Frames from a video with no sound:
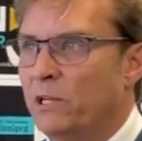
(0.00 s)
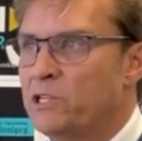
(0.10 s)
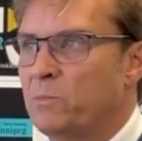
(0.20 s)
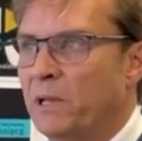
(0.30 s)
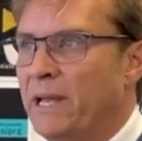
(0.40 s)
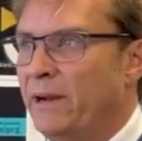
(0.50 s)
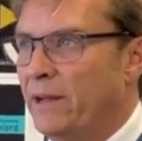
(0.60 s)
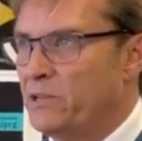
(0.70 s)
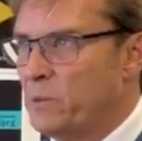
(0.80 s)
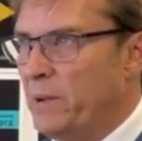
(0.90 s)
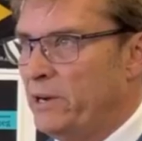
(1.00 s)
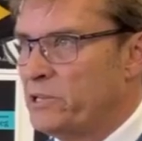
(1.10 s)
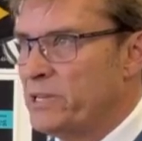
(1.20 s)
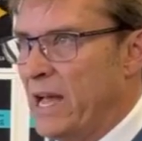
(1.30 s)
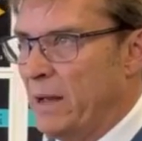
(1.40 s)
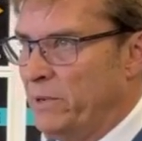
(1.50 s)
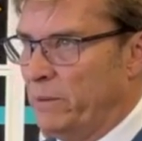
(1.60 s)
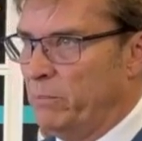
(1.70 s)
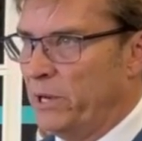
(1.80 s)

explain it as a mayor's cabinet,